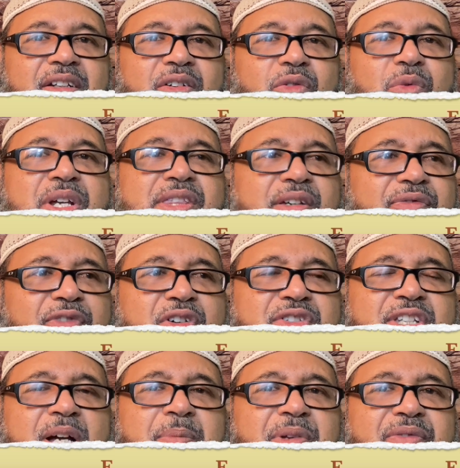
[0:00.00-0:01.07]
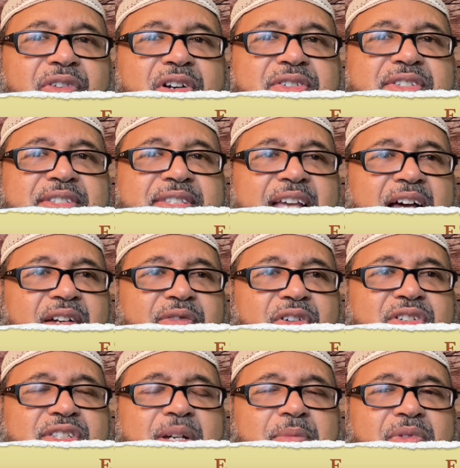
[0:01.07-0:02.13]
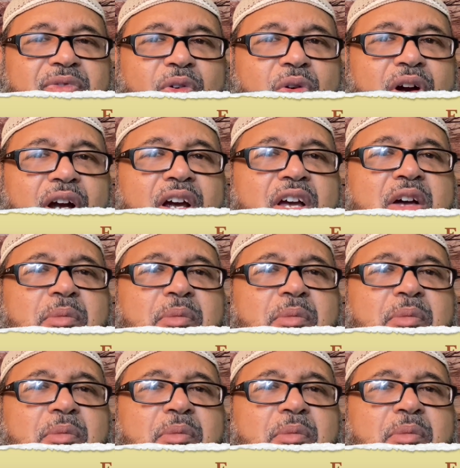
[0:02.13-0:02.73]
Read the first couple of verses down to verse number 4.